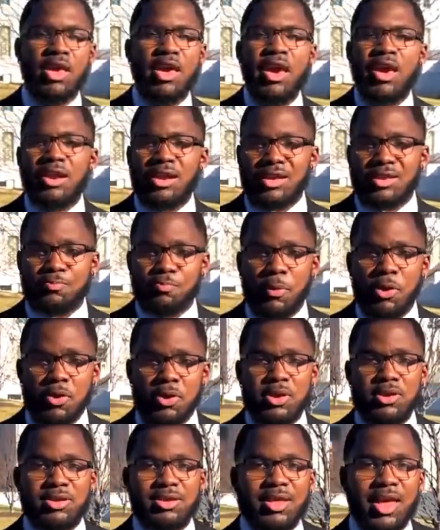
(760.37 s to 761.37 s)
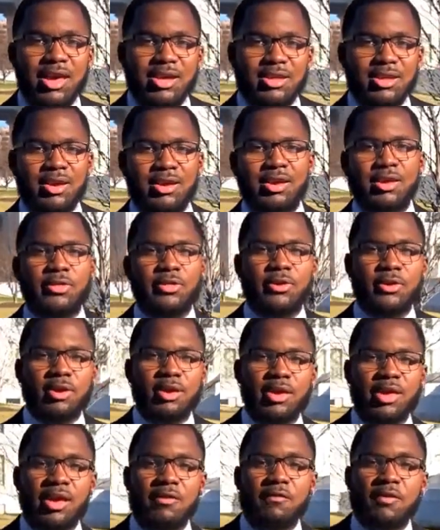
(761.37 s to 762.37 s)
An experience like none other,
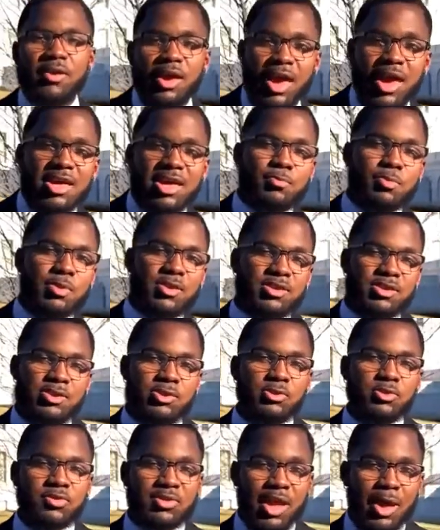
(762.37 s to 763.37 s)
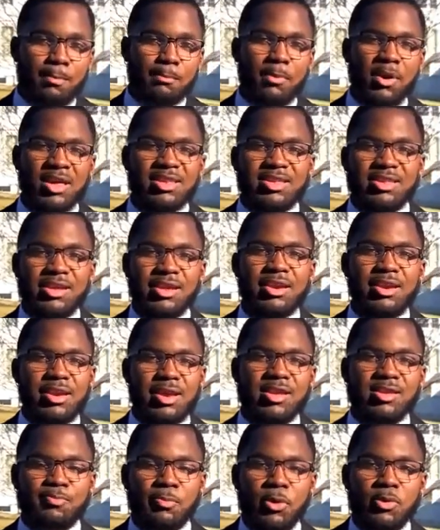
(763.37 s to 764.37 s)
giving HBCUs that much needed
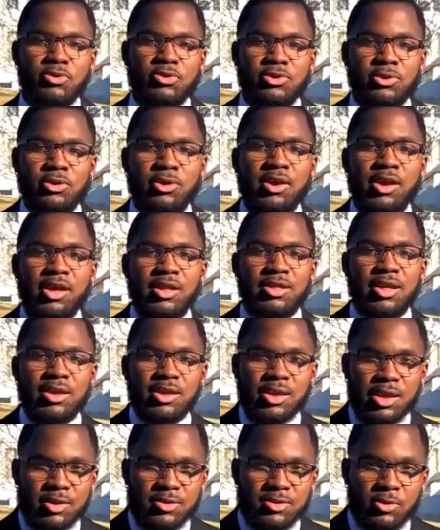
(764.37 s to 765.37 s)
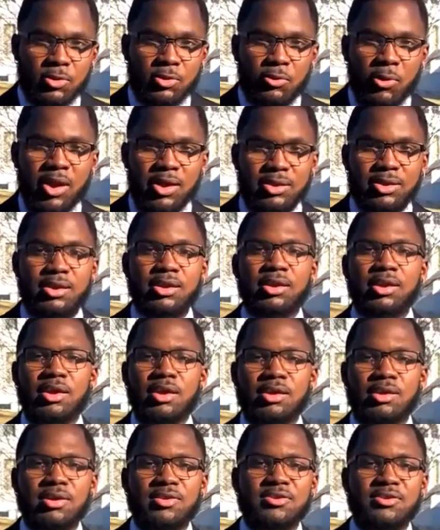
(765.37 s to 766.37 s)
exposure that they so greatly
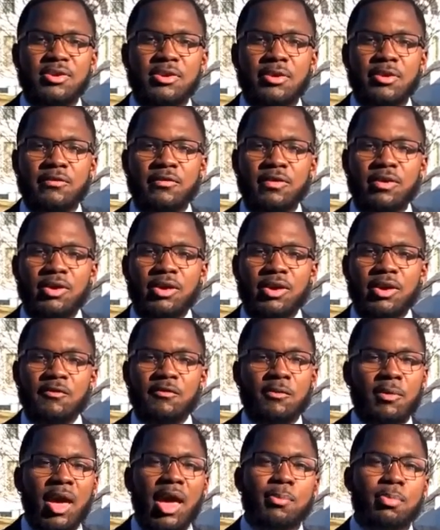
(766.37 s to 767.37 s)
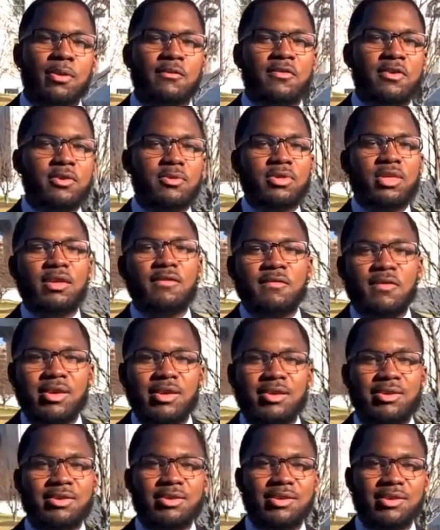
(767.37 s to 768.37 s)
deserve. From KPVU
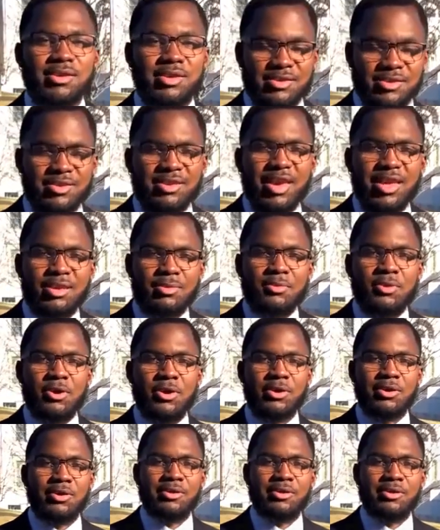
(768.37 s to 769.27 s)
TV, this is Caleb Carter.